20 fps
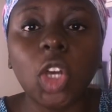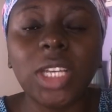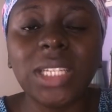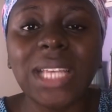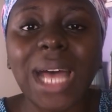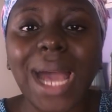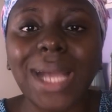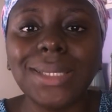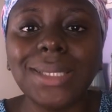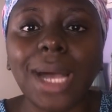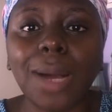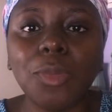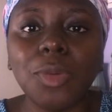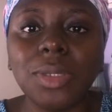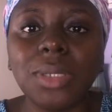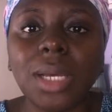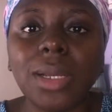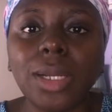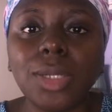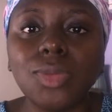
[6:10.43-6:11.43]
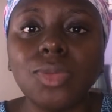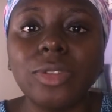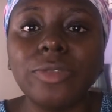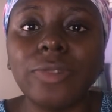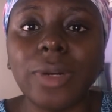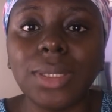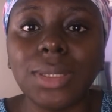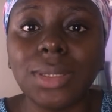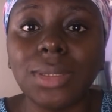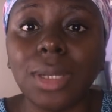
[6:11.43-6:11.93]
it's high time we started doing
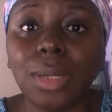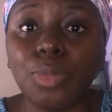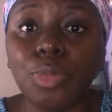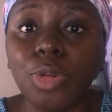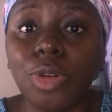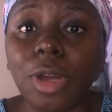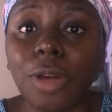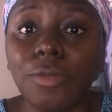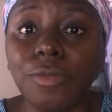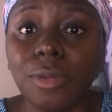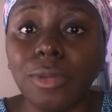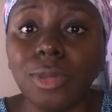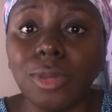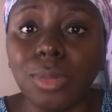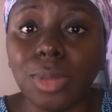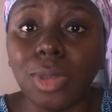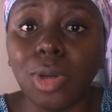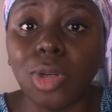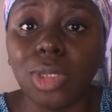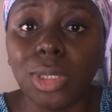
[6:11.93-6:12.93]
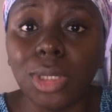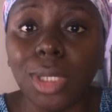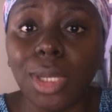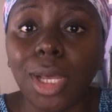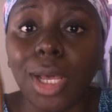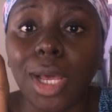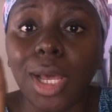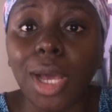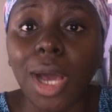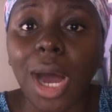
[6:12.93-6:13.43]
fasting and prayer for you, because
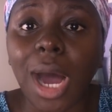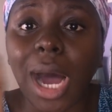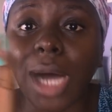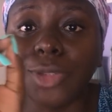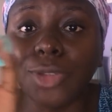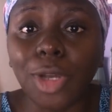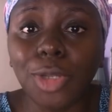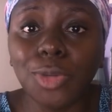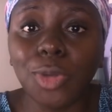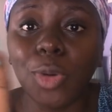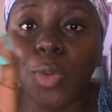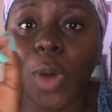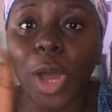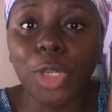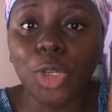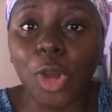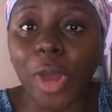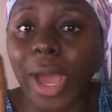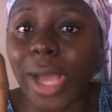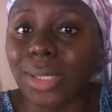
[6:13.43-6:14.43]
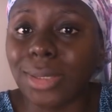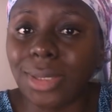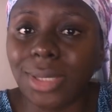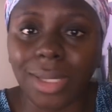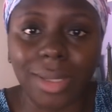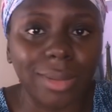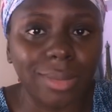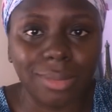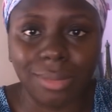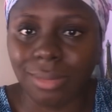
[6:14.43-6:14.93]
I don't know where your head
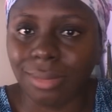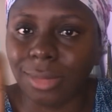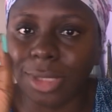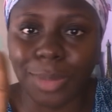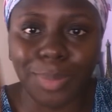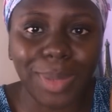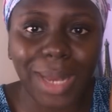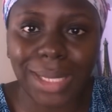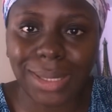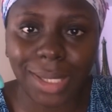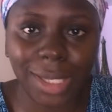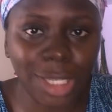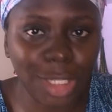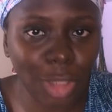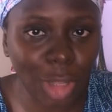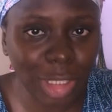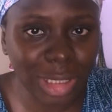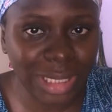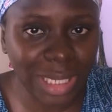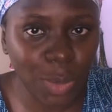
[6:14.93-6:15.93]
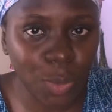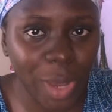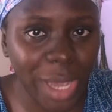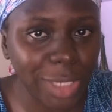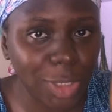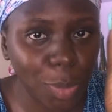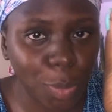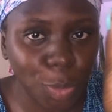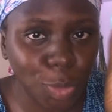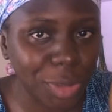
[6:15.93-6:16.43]
day. It be like say, you not day where
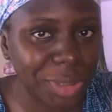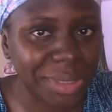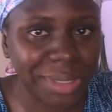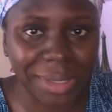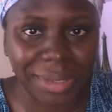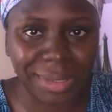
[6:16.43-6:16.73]
you supposed to.